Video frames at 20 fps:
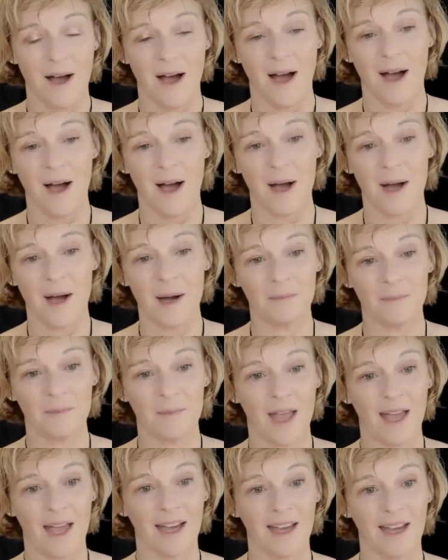
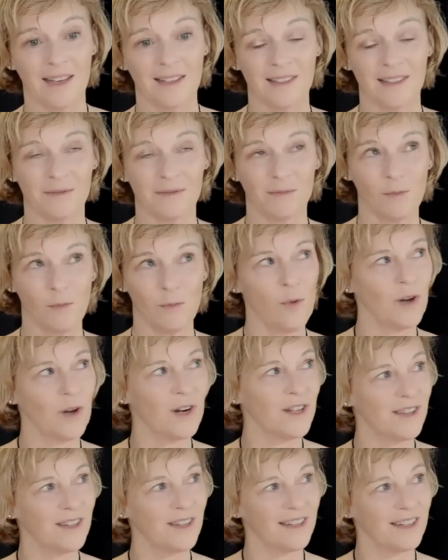And one
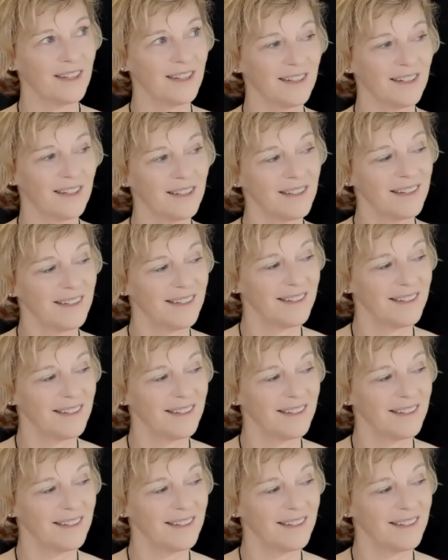of the